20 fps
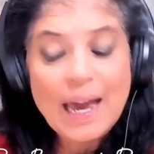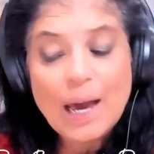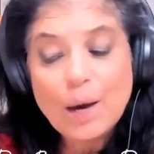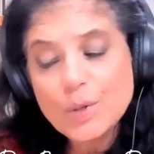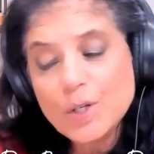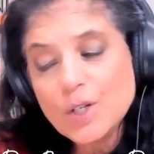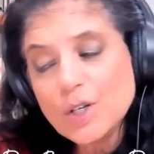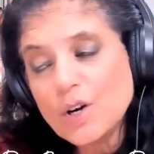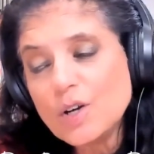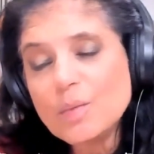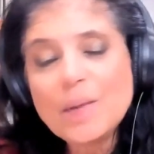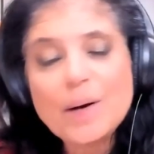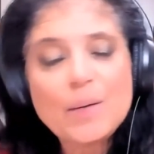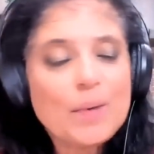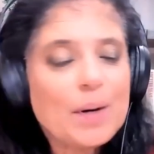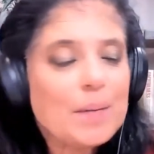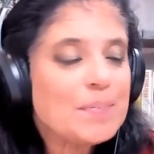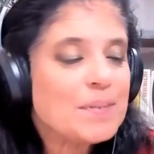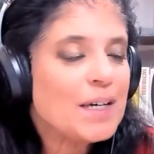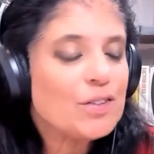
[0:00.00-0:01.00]
When you go to my
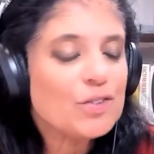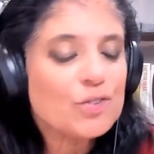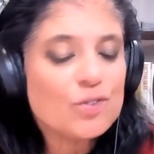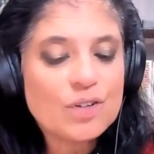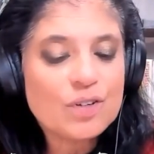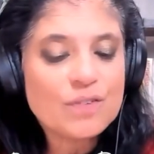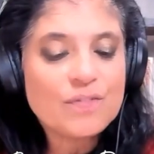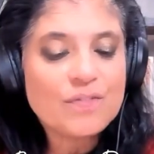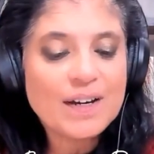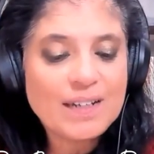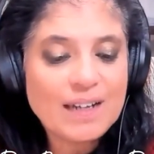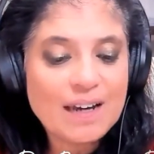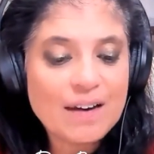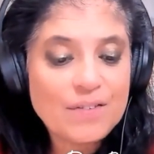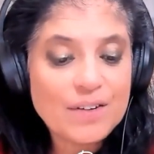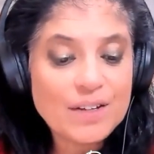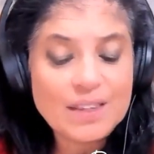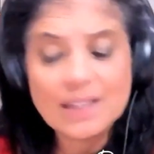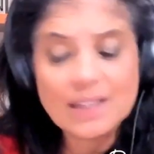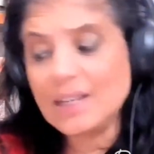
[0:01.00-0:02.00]
website, you'll sort of find
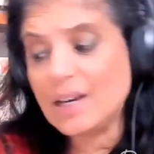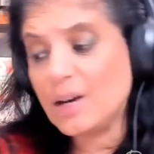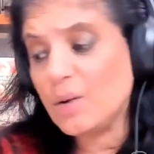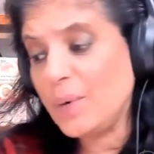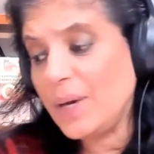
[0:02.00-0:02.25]
everything there.